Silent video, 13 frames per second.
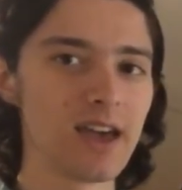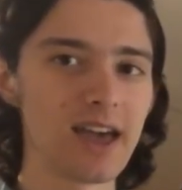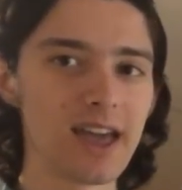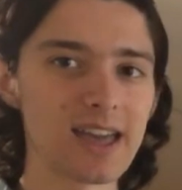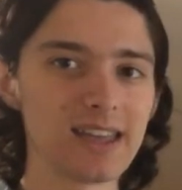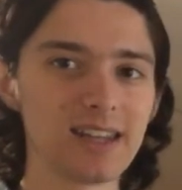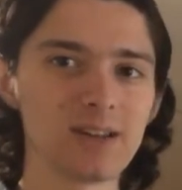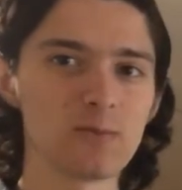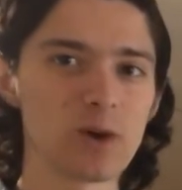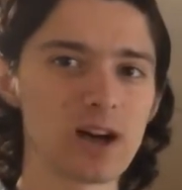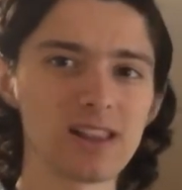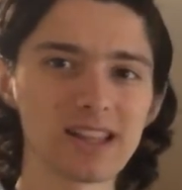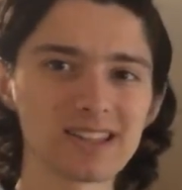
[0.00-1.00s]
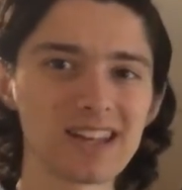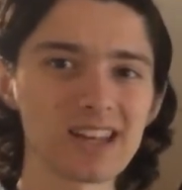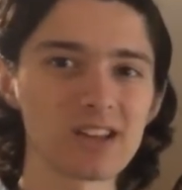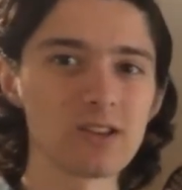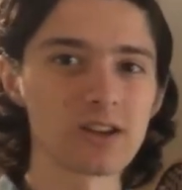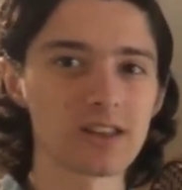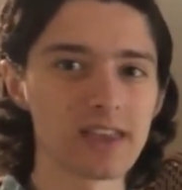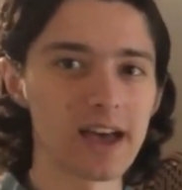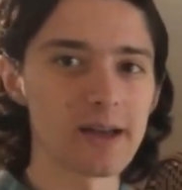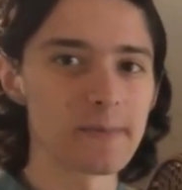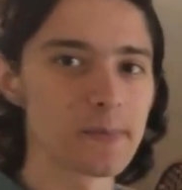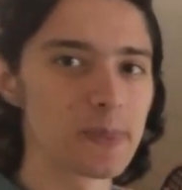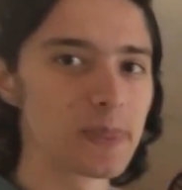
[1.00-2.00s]
And, well, let's take a look at
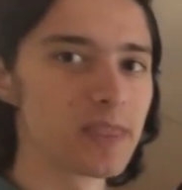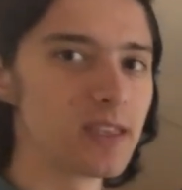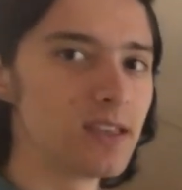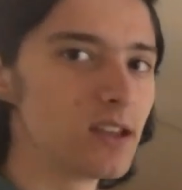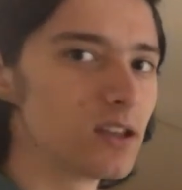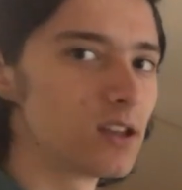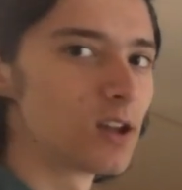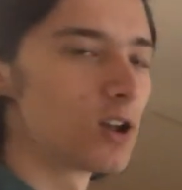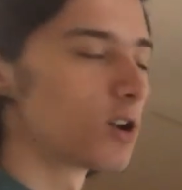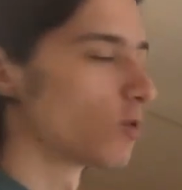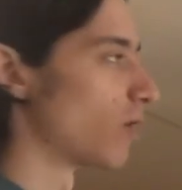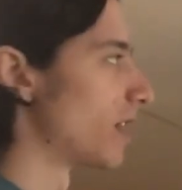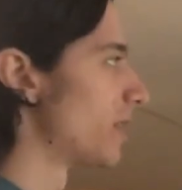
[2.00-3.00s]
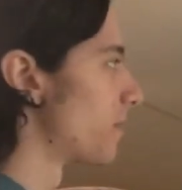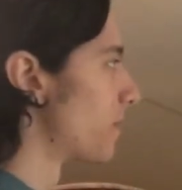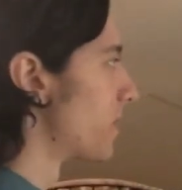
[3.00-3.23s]
that, right?